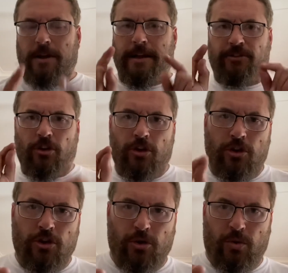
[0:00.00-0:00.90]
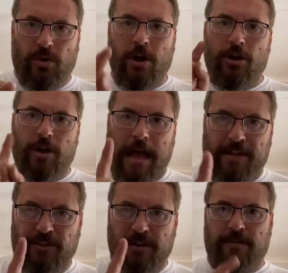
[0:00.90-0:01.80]
It's you. As
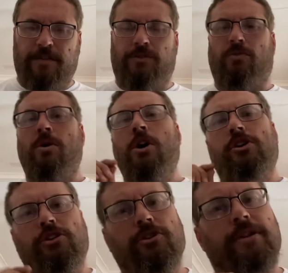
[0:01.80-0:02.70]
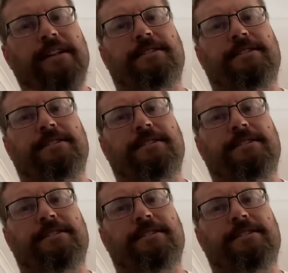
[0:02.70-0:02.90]
an individual, you get to